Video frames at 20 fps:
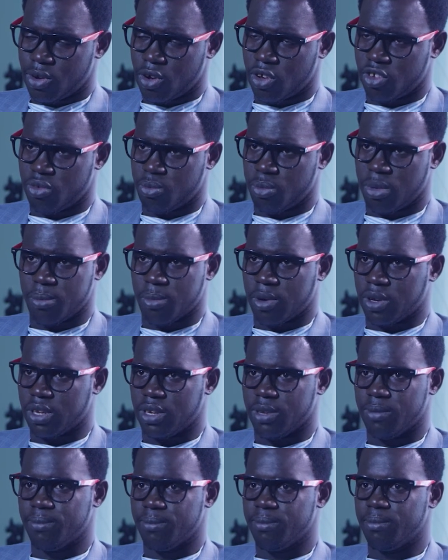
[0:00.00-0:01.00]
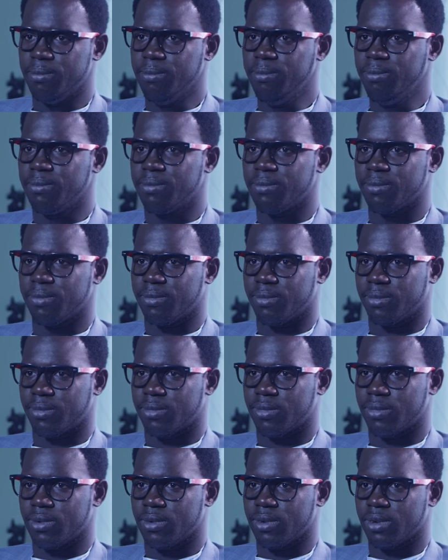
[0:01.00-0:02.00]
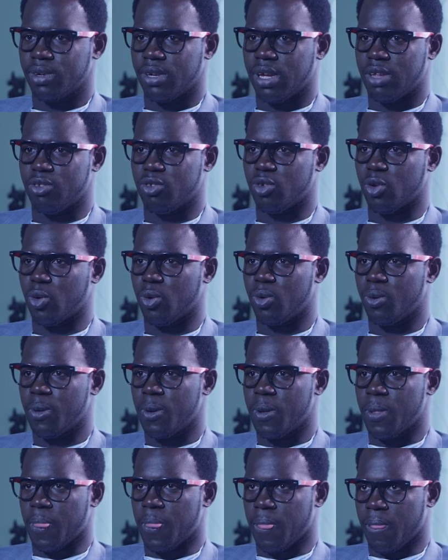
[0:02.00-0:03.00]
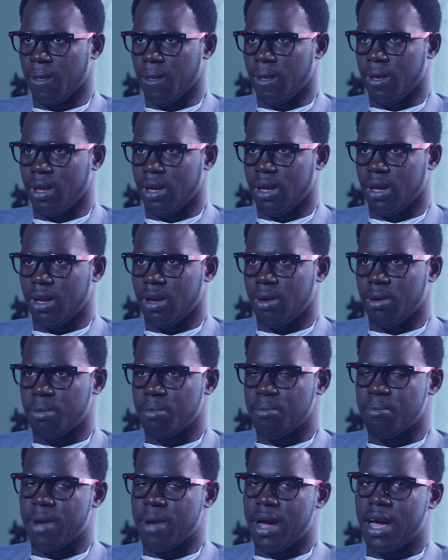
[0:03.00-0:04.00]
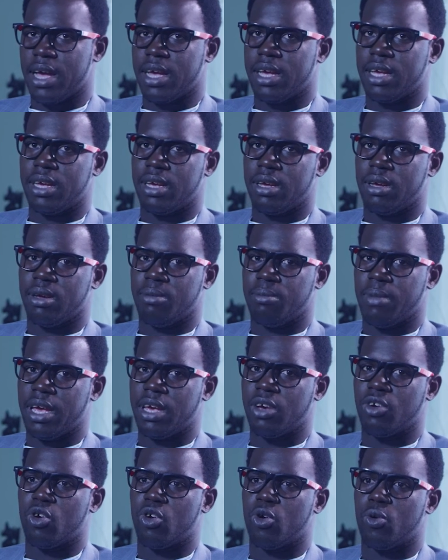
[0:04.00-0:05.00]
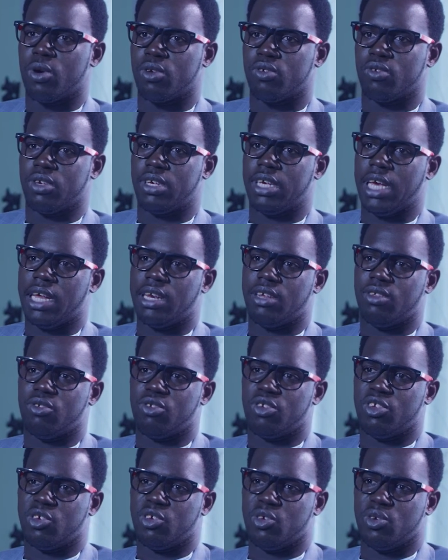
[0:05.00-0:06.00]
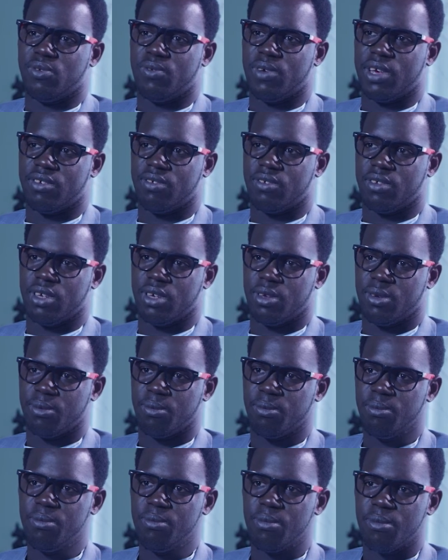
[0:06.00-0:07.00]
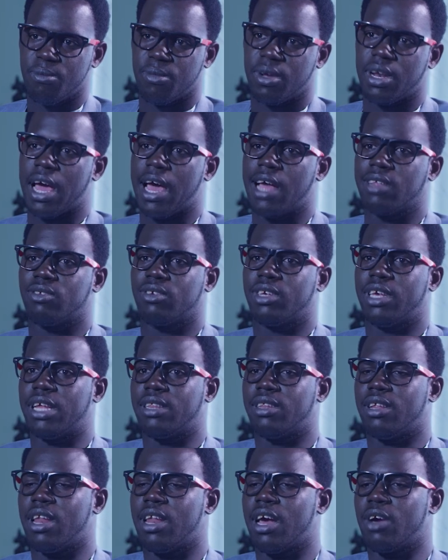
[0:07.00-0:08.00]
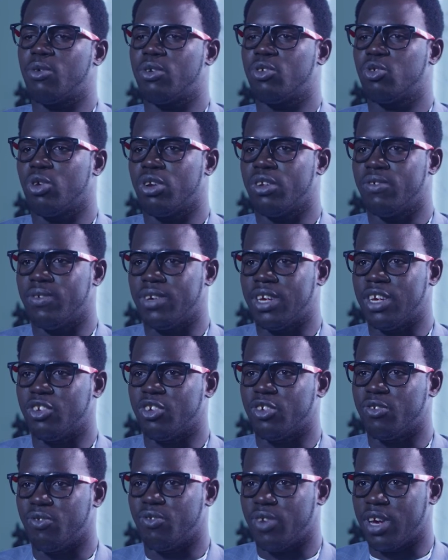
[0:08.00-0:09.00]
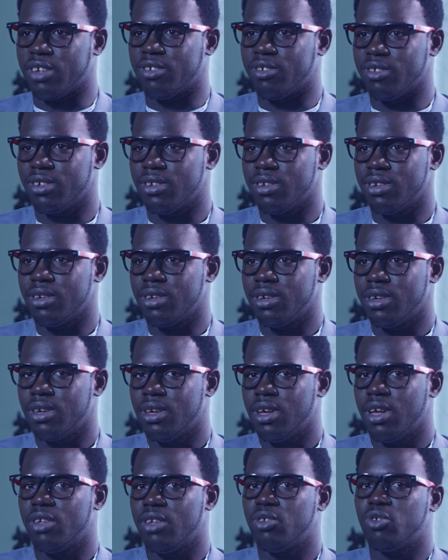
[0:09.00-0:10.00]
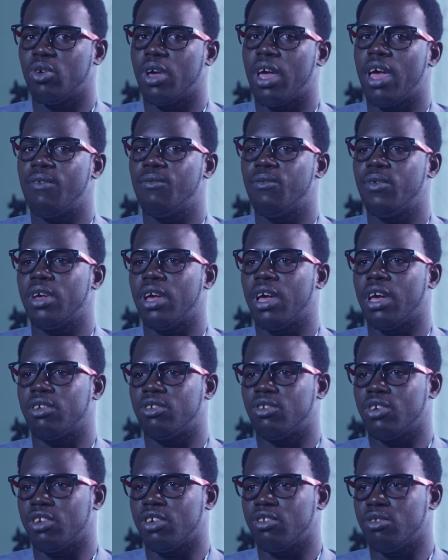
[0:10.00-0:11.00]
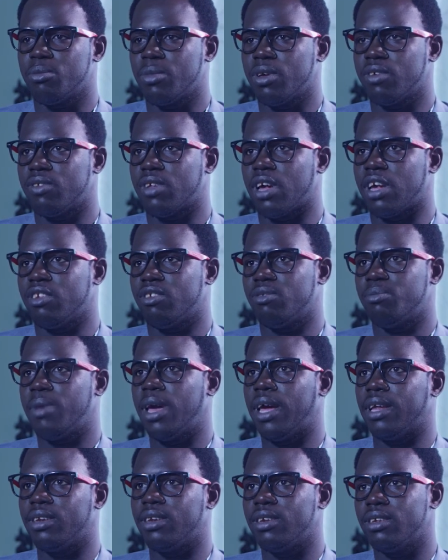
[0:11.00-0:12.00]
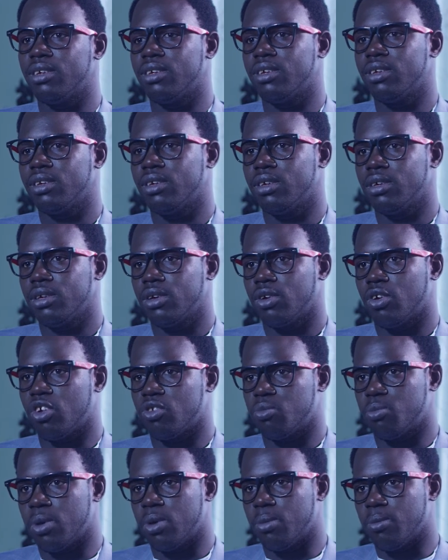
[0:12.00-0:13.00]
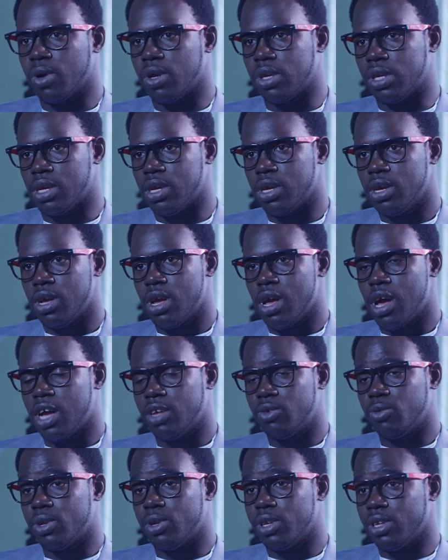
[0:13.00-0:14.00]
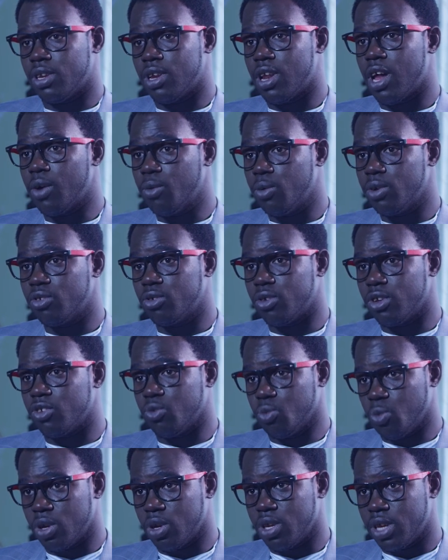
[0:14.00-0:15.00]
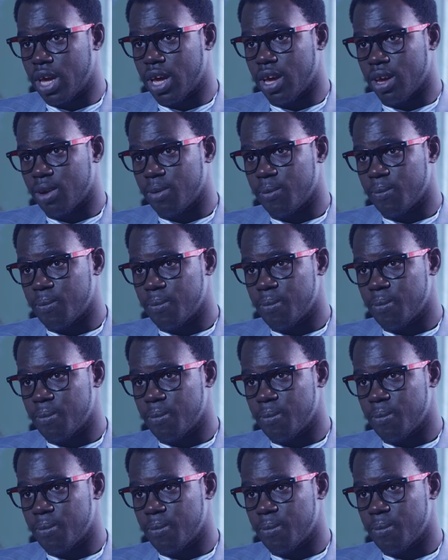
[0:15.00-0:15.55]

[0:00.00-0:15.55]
cost me money. And so my main goal was to get into the university, but I had to get the language qualification first. And so every extra semester I spend cost me money. Actually, the language school is 1 year.